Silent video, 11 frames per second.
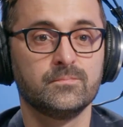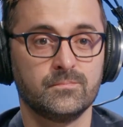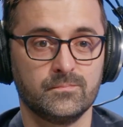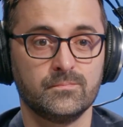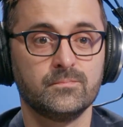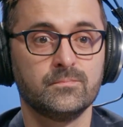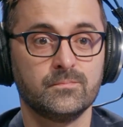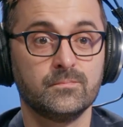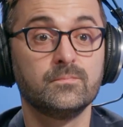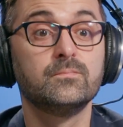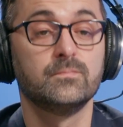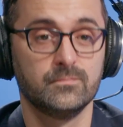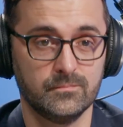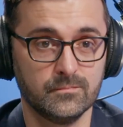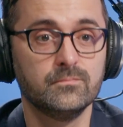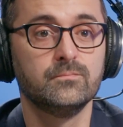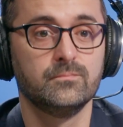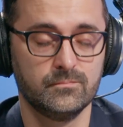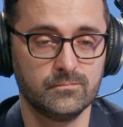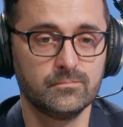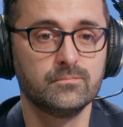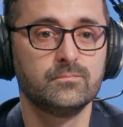Ernesto De Martino, and
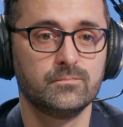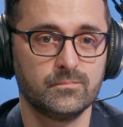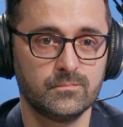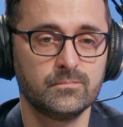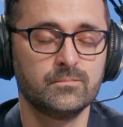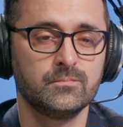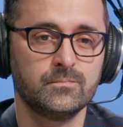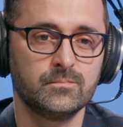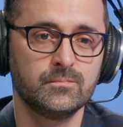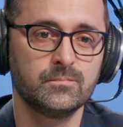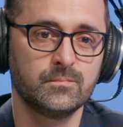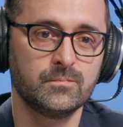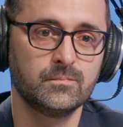that's a very